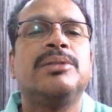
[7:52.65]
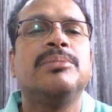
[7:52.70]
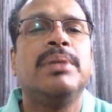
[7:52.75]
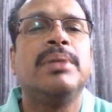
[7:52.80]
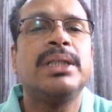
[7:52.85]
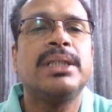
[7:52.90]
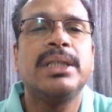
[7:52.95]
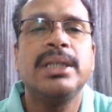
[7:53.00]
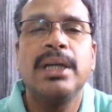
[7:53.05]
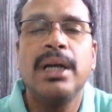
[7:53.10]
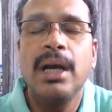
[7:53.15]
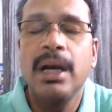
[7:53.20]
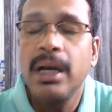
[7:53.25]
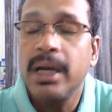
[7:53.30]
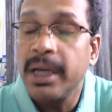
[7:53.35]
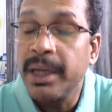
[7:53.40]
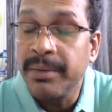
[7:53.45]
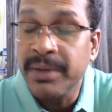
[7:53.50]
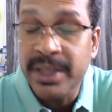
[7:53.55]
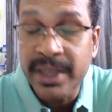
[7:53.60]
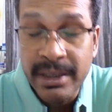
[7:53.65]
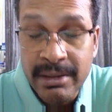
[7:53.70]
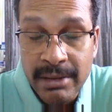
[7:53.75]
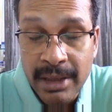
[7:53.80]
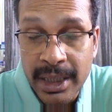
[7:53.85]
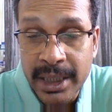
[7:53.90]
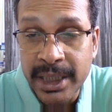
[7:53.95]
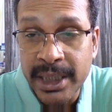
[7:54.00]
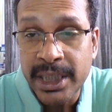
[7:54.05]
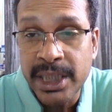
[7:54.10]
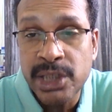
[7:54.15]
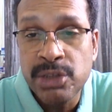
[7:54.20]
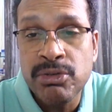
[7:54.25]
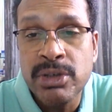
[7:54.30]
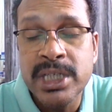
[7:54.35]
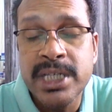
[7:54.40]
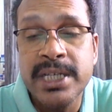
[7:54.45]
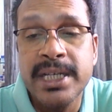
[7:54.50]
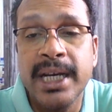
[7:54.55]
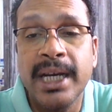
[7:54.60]
But in general, in
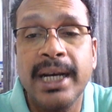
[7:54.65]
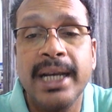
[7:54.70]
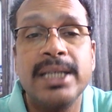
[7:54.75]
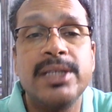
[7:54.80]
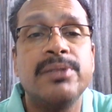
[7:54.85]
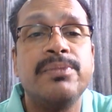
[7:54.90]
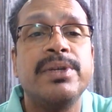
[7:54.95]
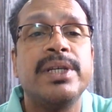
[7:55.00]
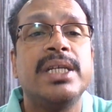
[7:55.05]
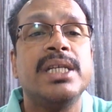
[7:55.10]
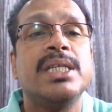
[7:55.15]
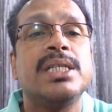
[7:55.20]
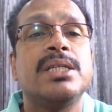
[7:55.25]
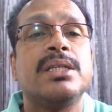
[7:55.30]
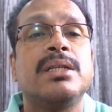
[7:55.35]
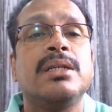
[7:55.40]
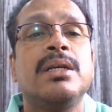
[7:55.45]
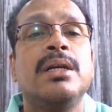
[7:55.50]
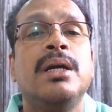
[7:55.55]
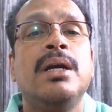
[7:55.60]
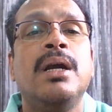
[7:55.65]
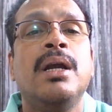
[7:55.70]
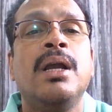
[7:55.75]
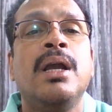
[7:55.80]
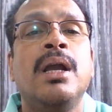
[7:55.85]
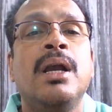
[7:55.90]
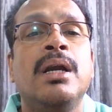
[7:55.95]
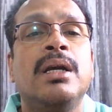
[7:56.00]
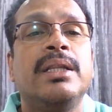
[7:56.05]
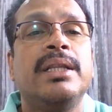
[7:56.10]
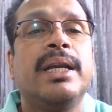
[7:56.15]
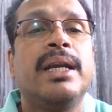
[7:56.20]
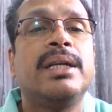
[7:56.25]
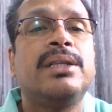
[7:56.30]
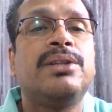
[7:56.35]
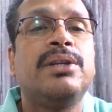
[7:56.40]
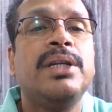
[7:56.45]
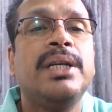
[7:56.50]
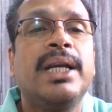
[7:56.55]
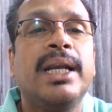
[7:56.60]
USDA classification, there are
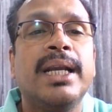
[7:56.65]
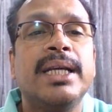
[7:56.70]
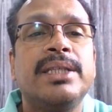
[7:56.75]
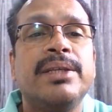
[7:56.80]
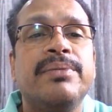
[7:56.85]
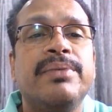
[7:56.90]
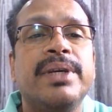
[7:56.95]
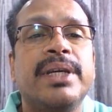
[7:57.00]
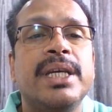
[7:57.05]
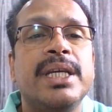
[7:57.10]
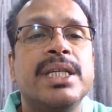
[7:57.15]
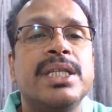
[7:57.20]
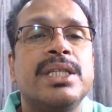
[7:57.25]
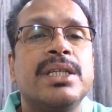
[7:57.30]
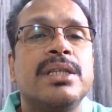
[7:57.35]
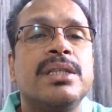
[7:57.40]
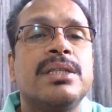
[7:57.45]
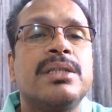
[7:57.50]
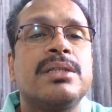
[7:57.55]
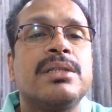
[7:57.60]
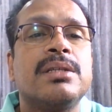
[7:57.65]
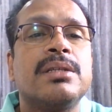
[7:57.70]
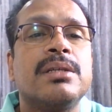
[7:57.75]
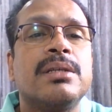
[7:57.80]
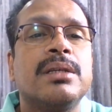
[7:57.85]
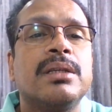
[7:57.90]
three classifications.